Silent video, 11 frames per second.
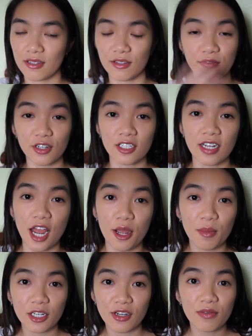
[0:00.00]
the first time
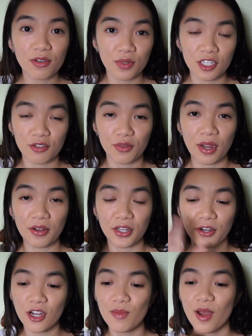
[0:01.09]
I traveled, which is throughout
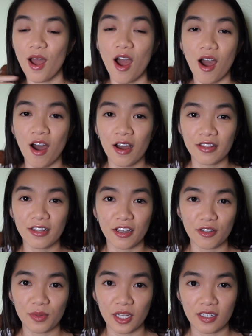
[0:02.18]
Europe, on the other
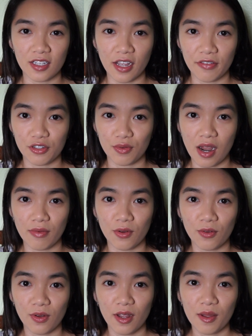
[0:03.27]
places I've traveled,
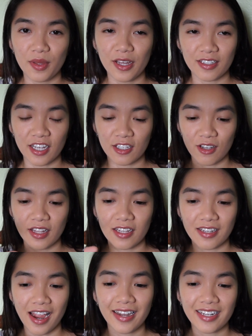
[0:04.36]
because I saw that
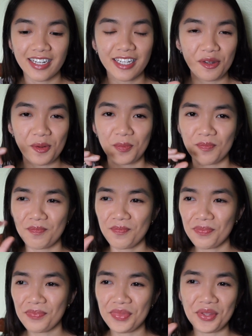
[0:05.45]
tiny,
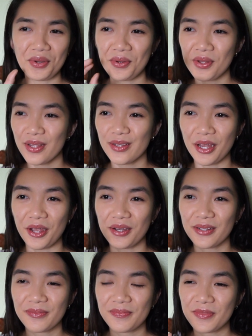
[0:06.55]
like,
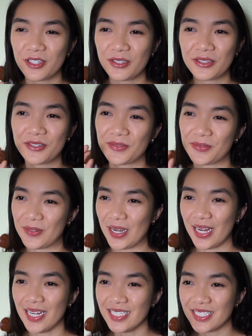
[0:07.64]

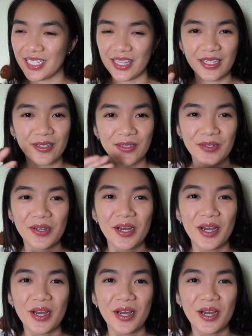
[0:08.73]
strange little